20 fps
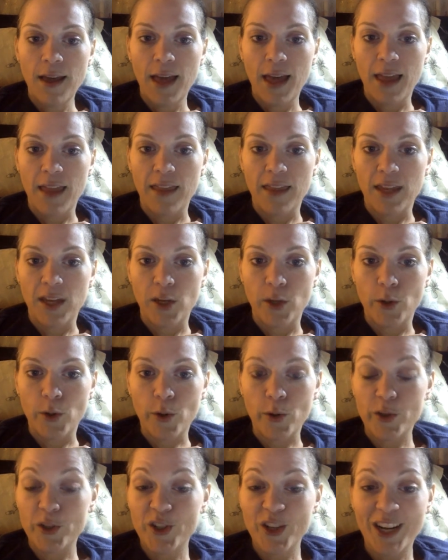and then you
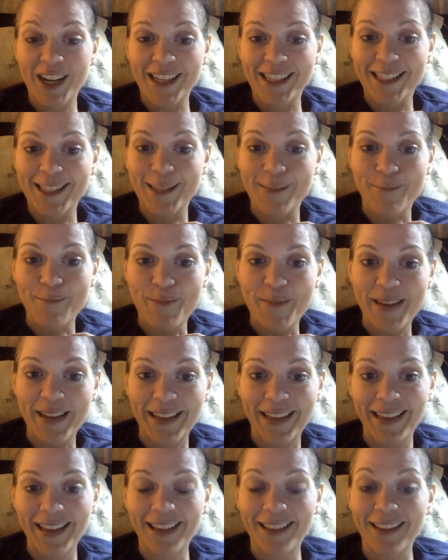go to try to submit
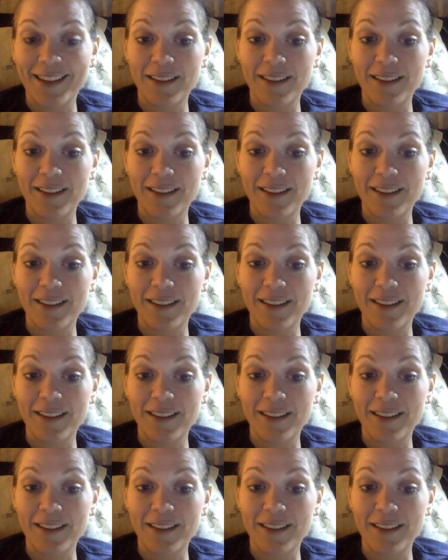it and